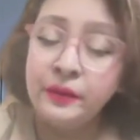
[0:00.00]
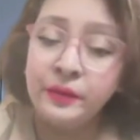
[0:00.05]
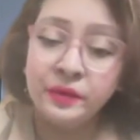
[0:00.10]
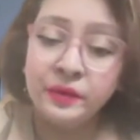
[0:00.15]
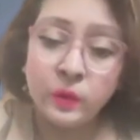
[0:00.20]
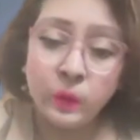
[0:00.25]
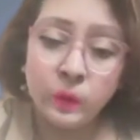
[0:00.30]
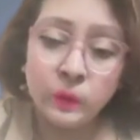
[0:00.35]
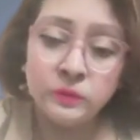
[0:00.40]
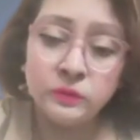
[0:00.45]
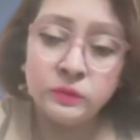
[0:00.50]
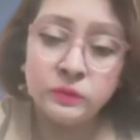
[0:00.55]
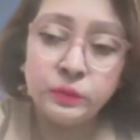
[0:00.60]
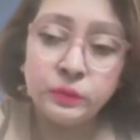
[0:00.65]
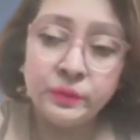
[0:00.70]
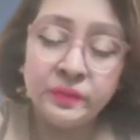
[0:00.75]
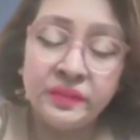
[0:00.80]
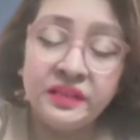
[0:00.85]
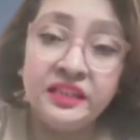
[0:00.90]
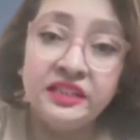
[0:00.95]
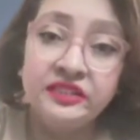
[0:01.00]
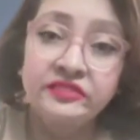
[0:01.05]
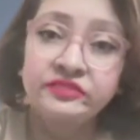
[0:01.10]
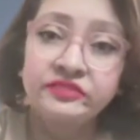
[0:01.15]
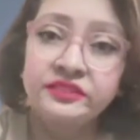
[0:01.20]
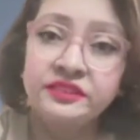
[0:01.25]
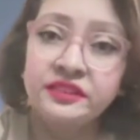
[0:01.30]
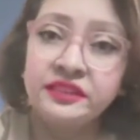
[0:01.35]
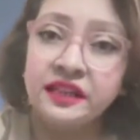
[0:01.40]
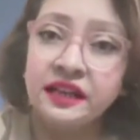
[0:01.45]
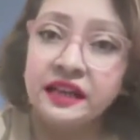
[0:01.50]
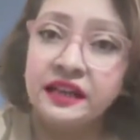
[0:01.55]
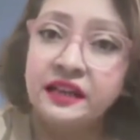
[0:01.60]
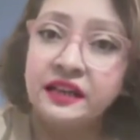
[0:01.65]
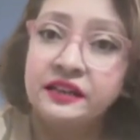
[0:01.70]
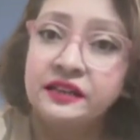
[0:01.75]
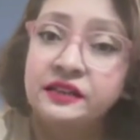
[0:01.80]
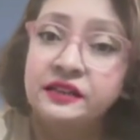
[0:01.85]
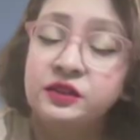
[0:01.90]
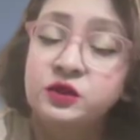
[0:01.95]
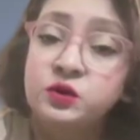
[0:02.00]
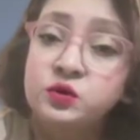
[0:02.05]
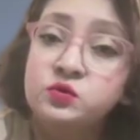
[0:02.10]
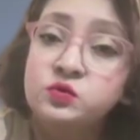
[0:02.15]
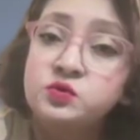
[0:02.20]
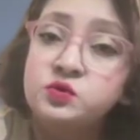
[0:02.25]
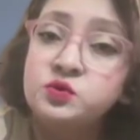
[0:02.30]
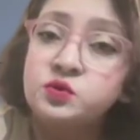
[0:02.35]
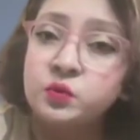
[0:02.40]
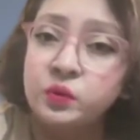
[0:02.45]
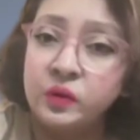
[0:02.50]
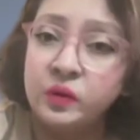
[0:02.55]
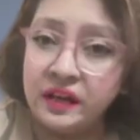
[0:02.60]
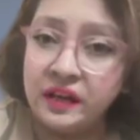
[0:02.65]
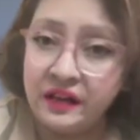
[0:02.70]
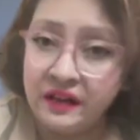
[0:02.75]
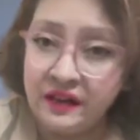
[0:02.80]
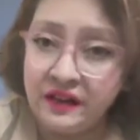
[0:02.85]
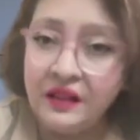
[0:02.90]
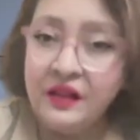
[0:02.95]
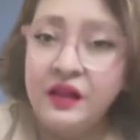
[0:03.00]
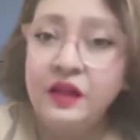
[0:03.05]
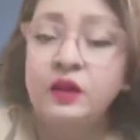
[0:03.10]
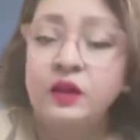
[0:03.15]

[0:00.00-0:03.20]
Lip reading: but also believes that I can use one,